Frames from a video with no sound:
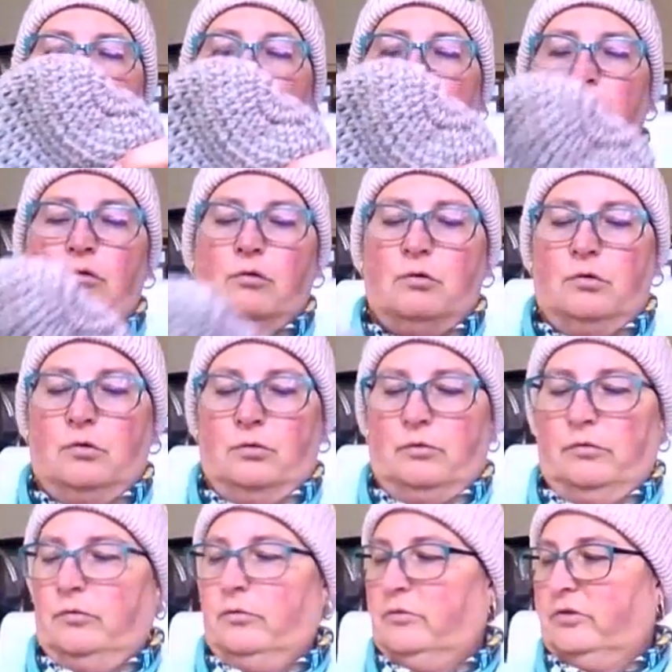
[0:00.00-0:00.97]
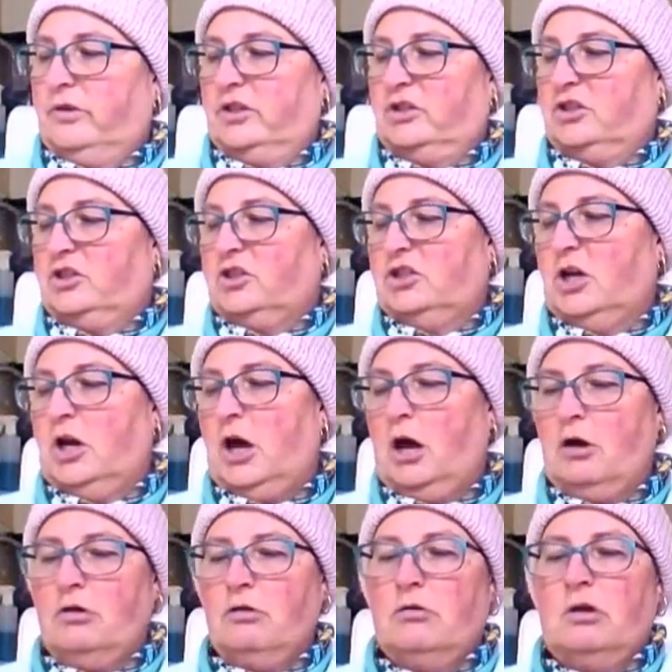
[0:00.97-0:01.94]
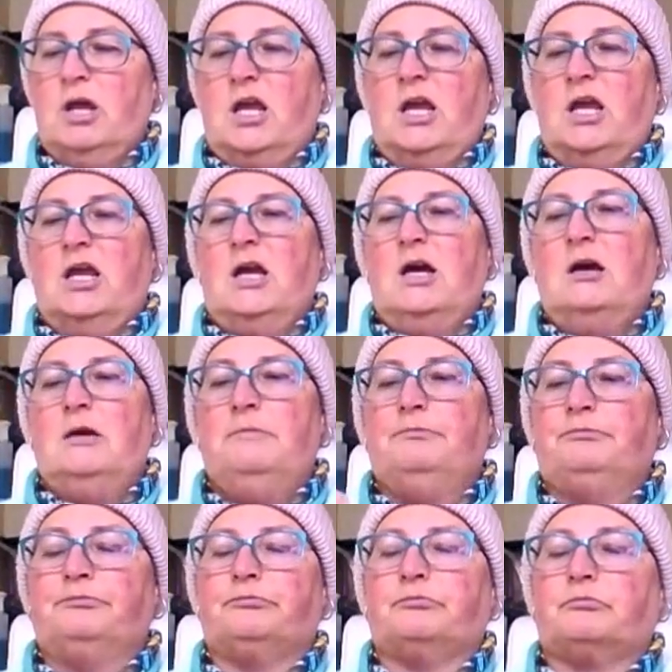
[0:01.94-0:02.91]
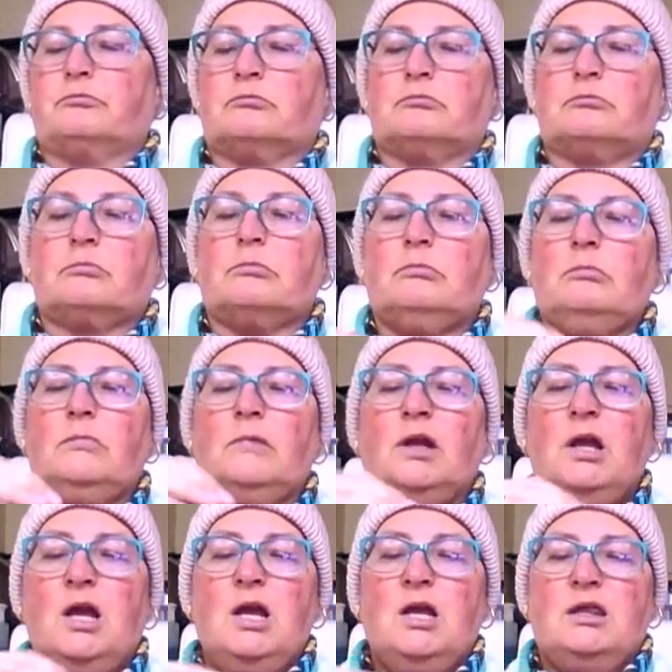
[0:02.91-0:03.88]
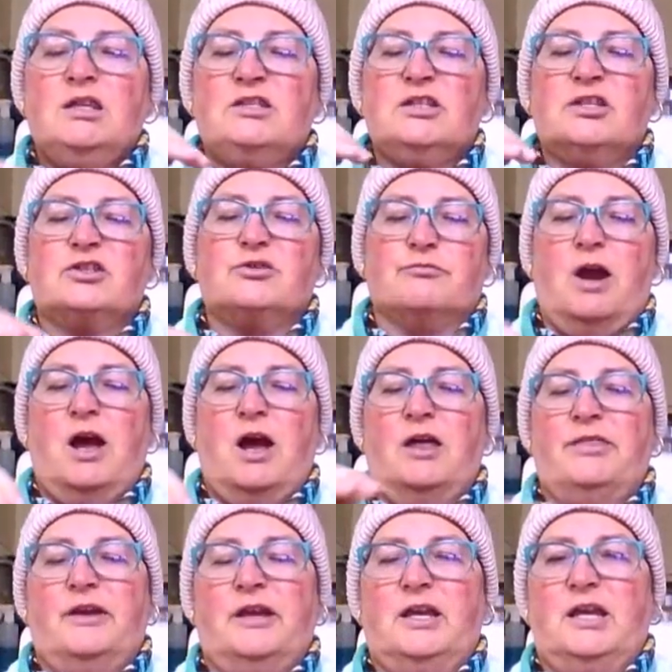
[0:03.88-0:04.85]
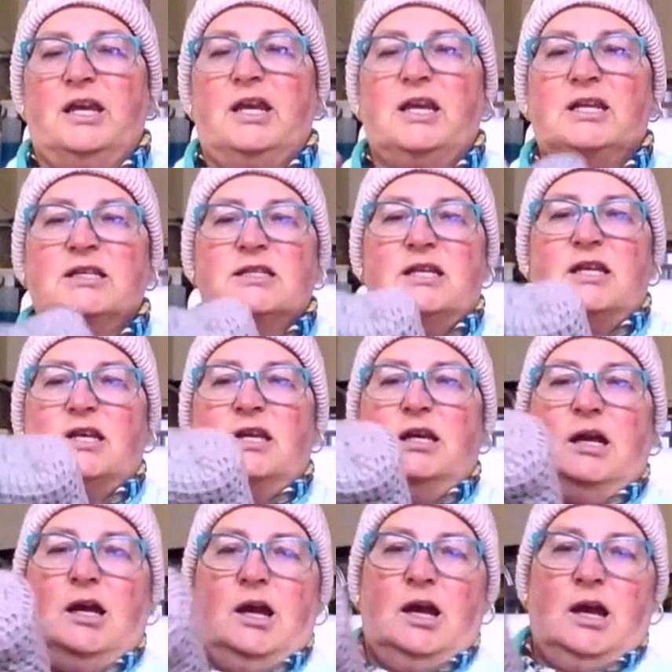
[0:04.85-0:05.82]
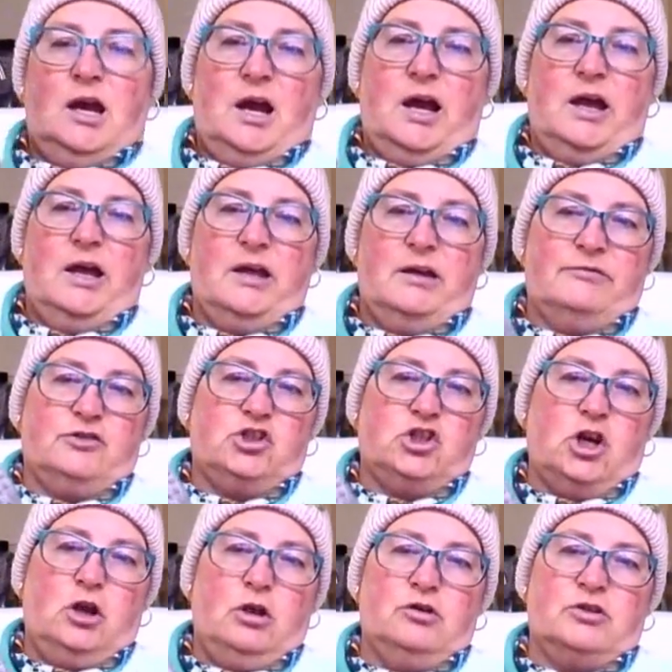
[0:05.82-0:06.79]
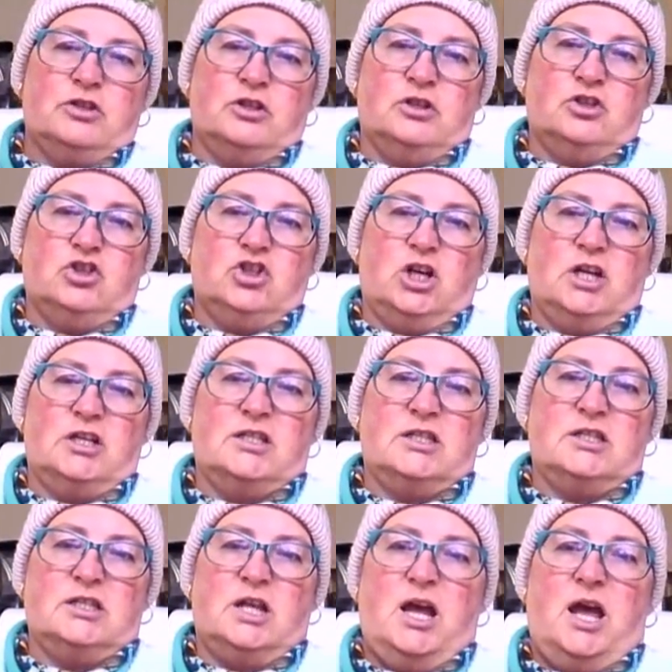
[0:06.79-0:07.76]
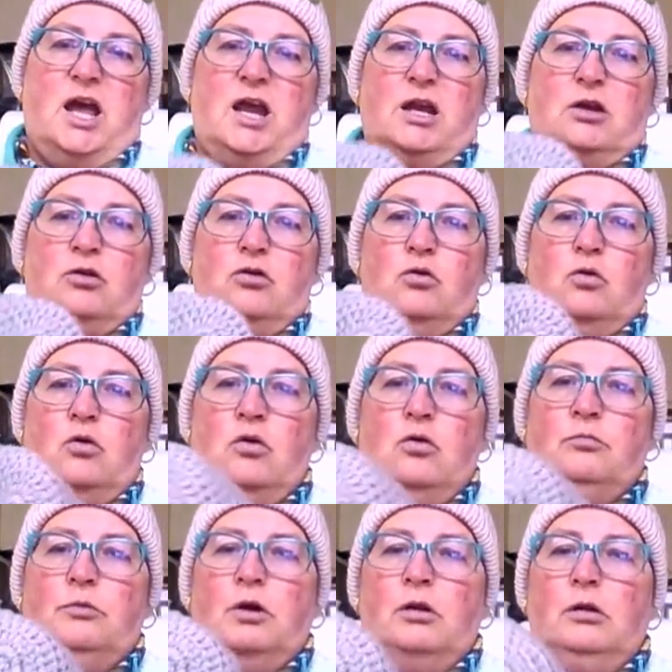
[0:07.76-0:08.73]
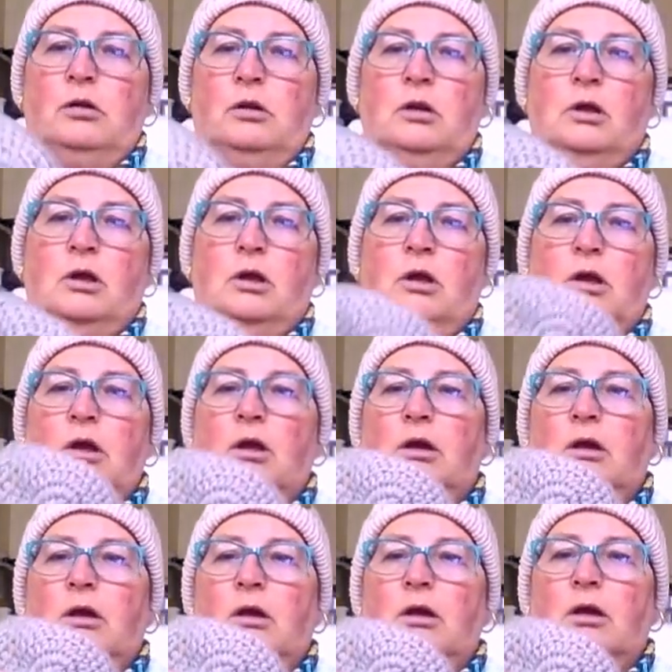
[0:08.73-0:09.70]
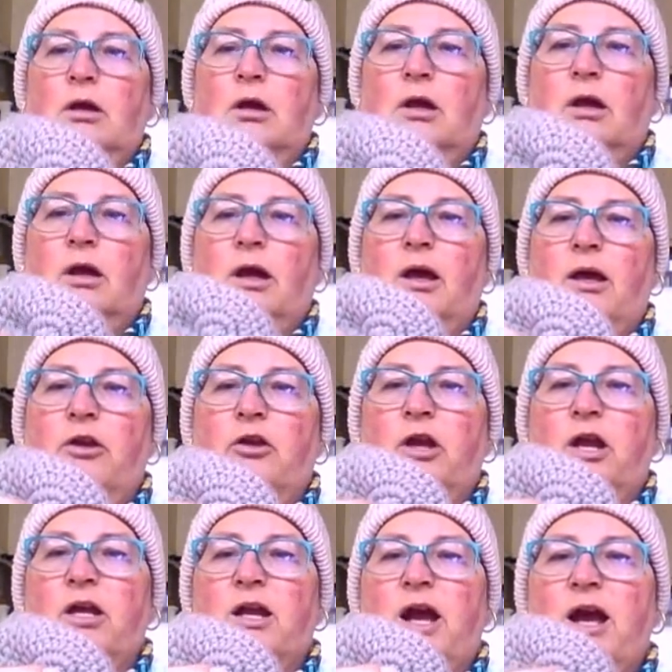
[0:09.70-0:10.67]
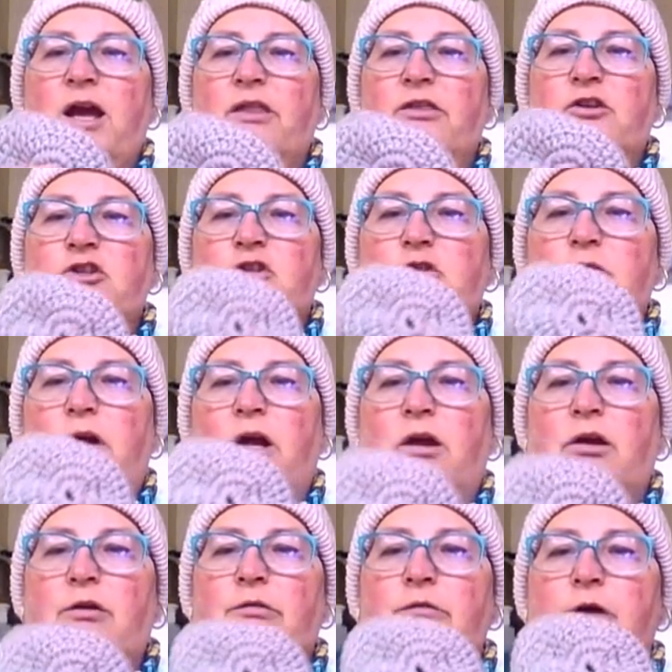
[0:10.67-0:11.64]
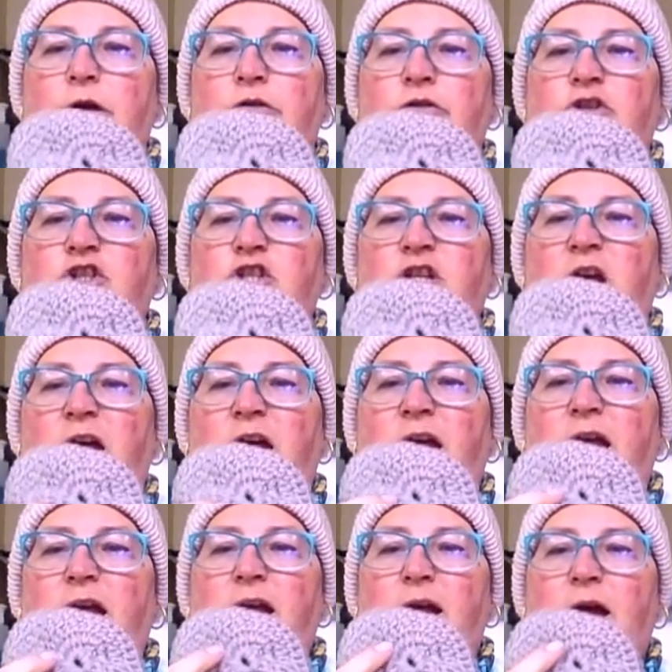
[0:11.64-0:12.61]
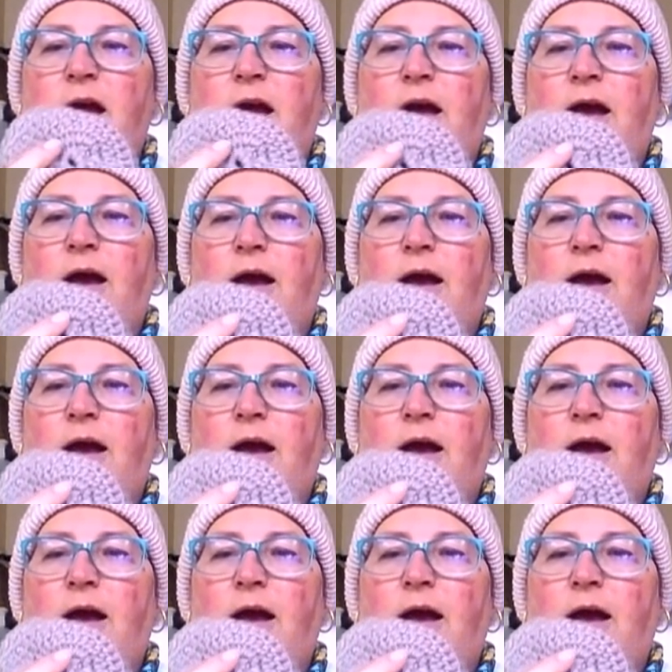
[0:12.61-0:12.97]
For the toe here, this is rather easy. I have chosen just a normal, you can either do a crochet